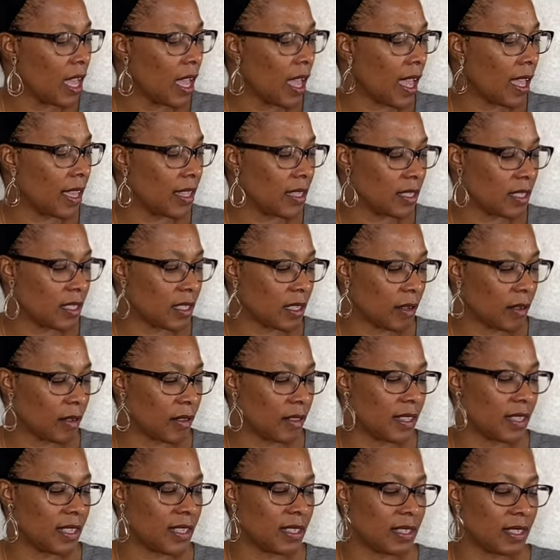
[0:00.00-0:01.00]
and so
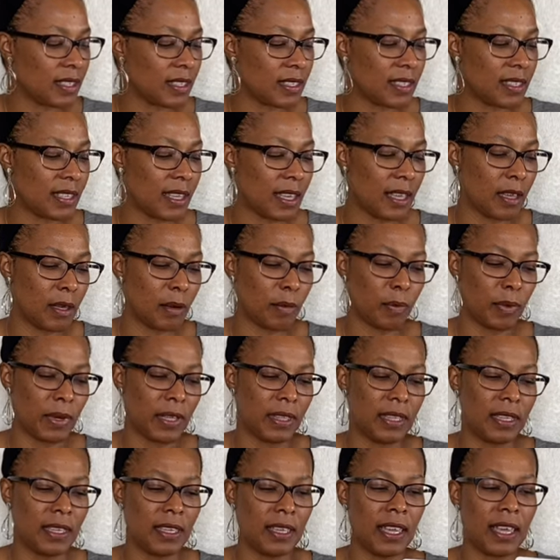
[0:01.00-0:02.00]
this is to help
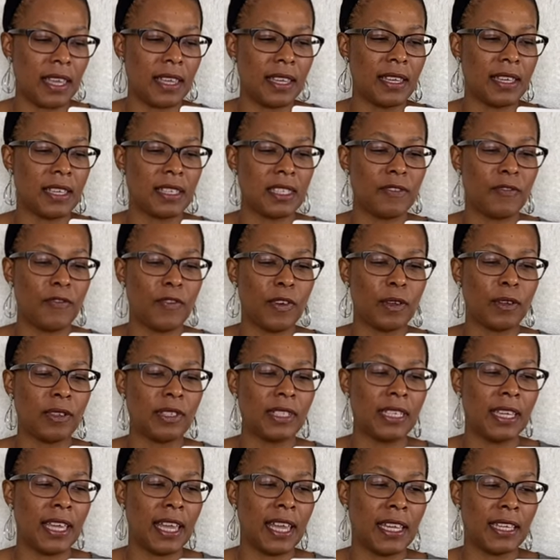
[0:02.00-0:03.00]
with the
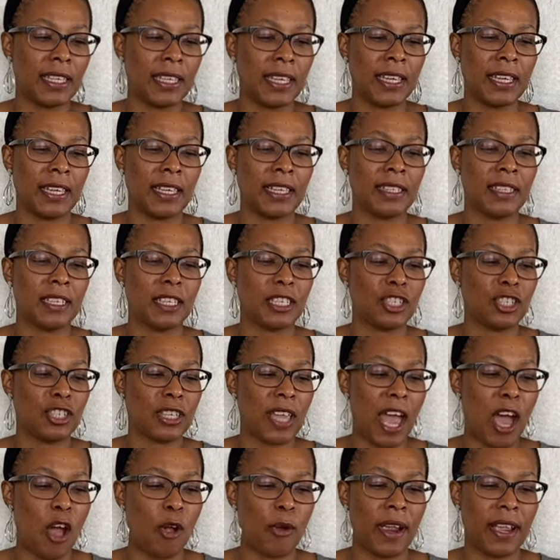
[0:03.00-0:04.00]
exfoliating in the
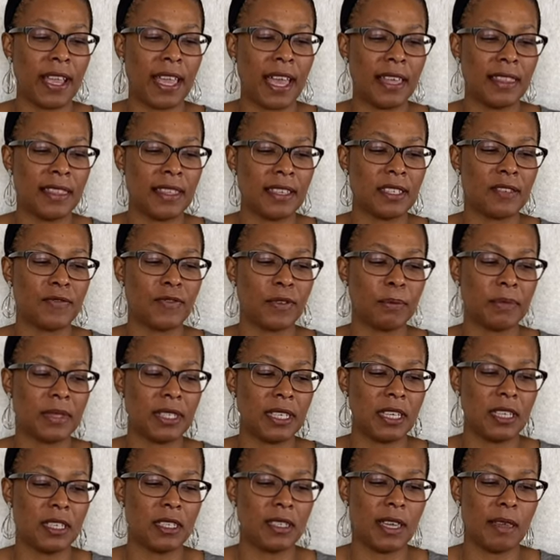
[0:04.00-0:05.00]
shower. I got this from
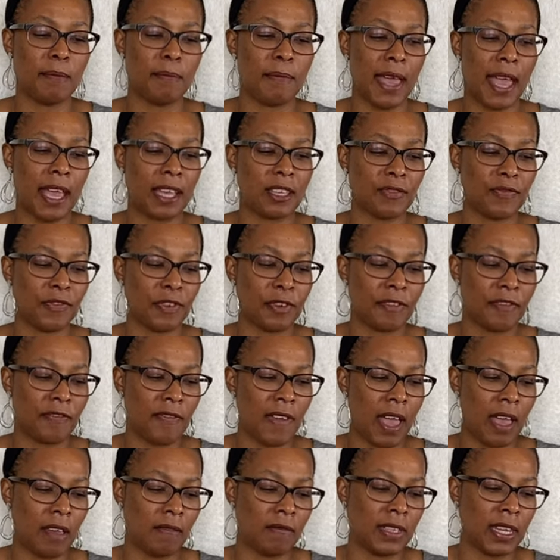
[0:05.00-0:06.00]
TJ Maxx for
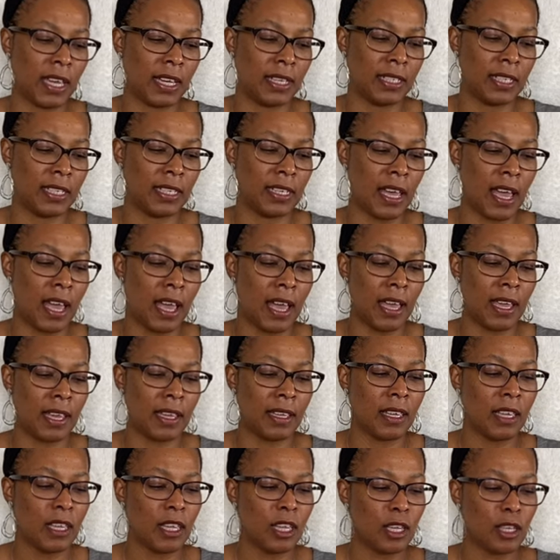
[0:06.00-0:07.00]

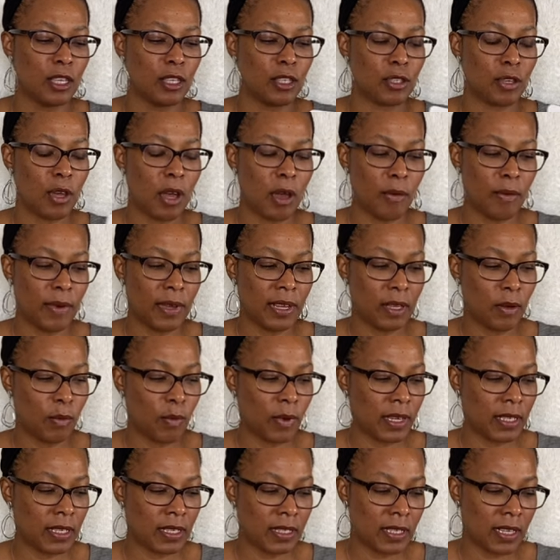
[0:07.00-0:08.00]
$5.99. So I really
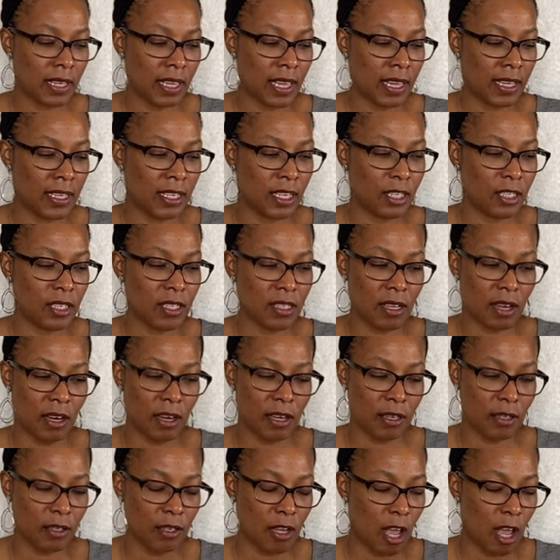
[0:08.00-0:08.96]
wanted to kind of start